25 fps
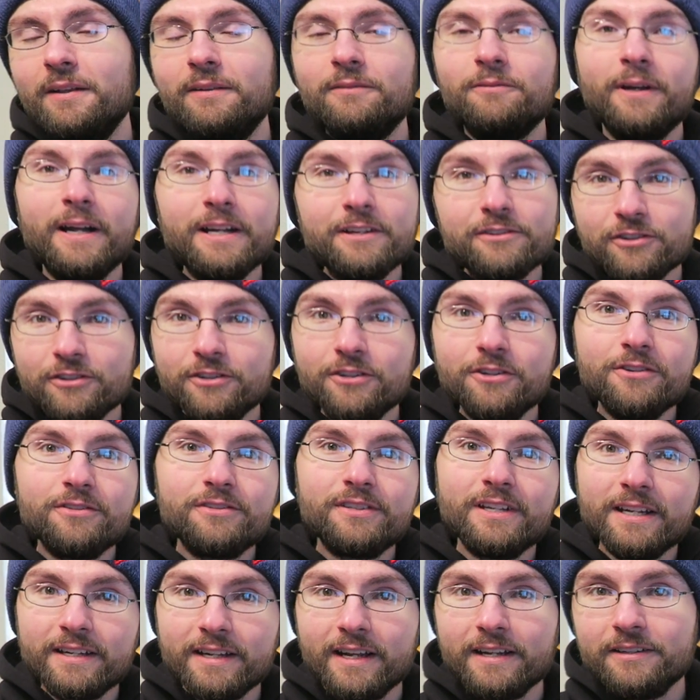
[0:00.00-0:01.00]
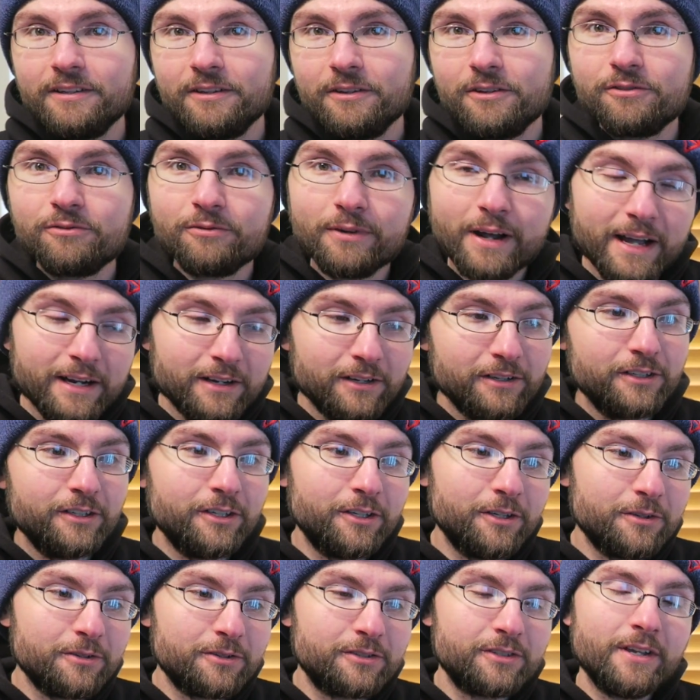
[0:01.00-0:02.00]
Ranger news, Sentai news, Rider
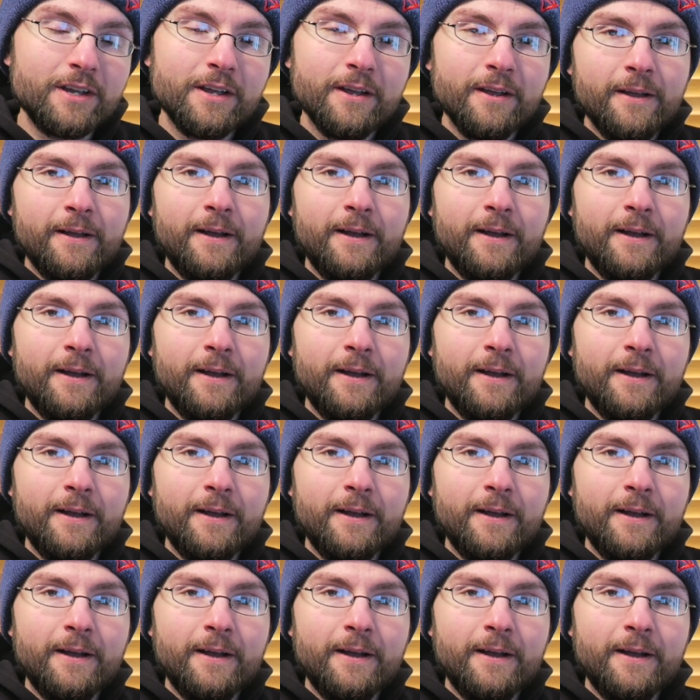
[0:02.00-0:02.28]
news.